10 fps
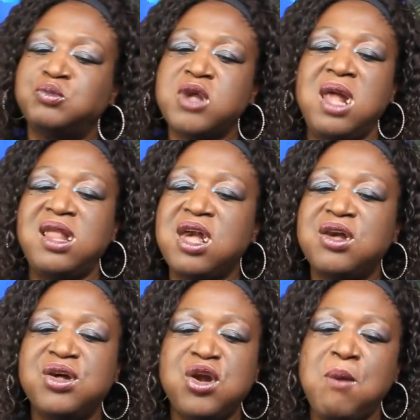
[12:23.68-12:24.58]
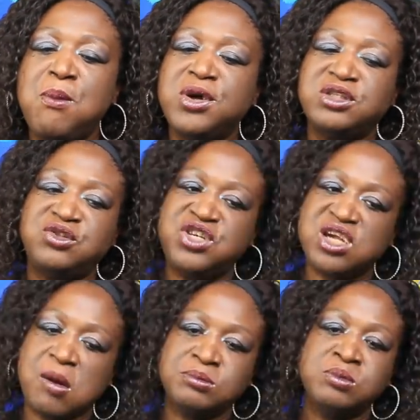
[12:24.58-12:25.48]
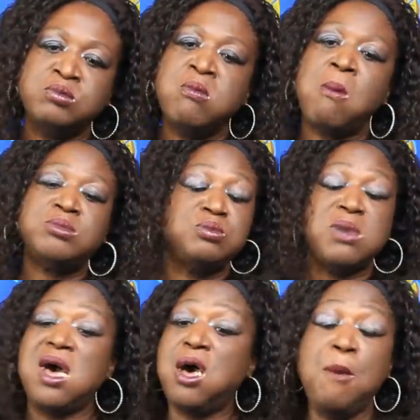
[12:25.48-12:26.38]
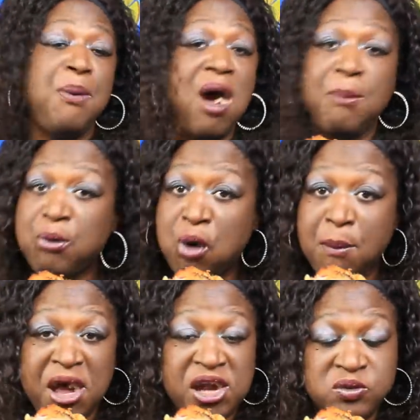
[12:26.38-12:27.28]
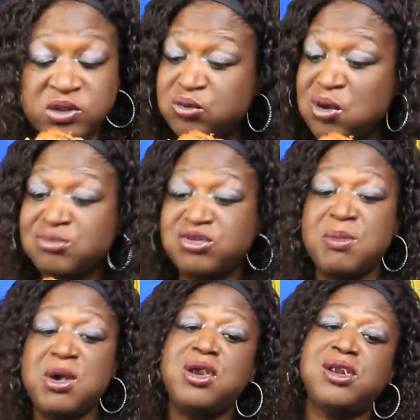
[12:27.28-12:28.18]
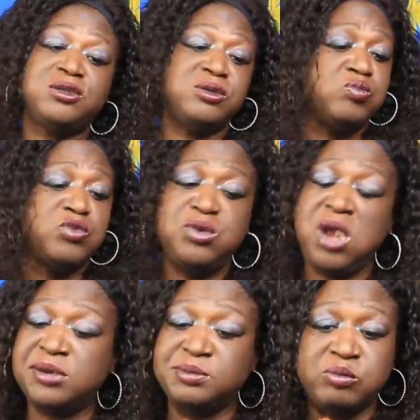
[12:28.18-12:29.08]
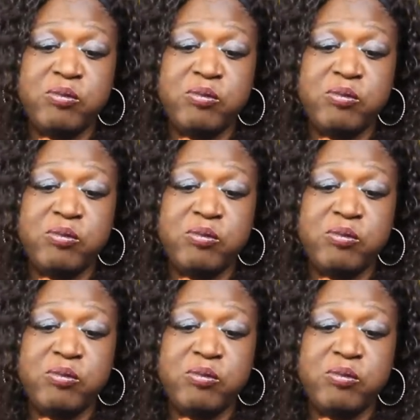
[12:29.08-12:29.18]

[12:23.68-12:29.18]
I like a good old moist chicken. But I don't pop roll mine. That's what I was talking about earlier. I don't do that.